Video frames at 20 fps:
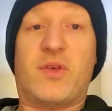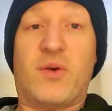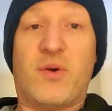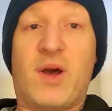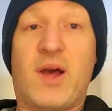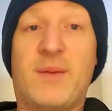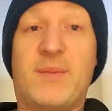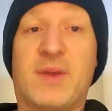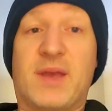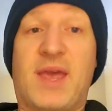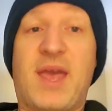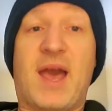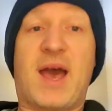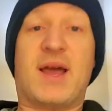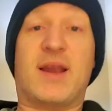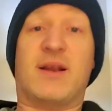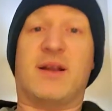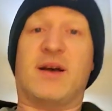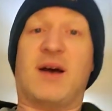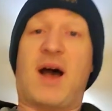you, I'm in
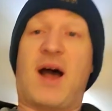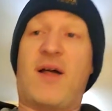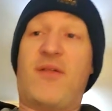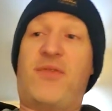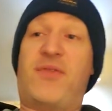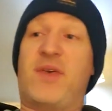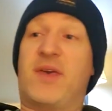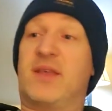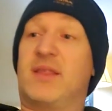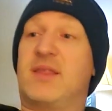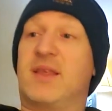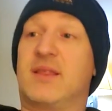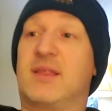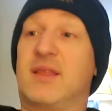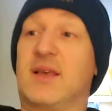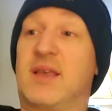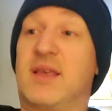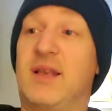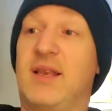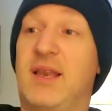Canada. I think that
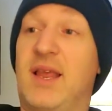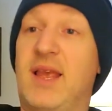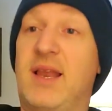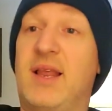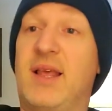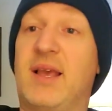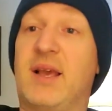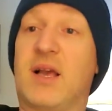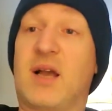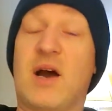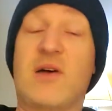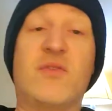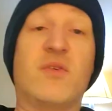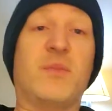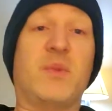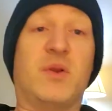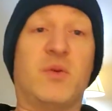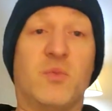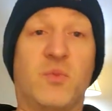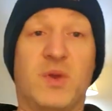the Canadian
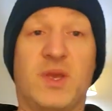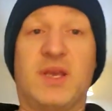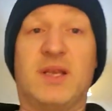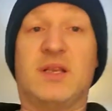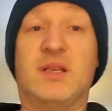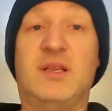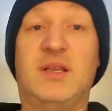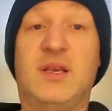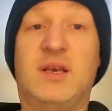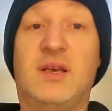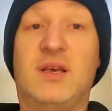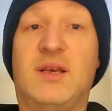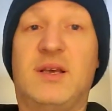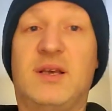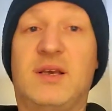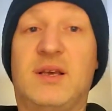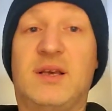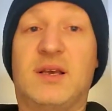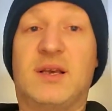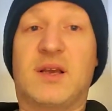government weed
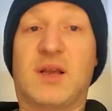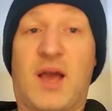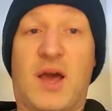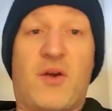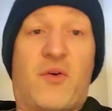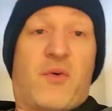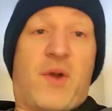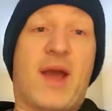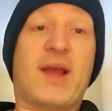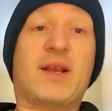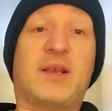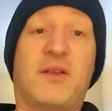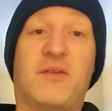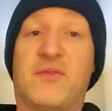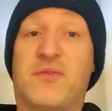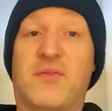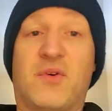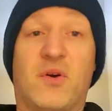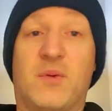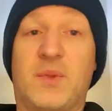kind of wrecked it
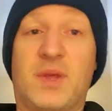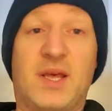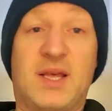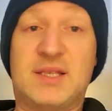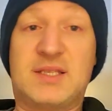for me.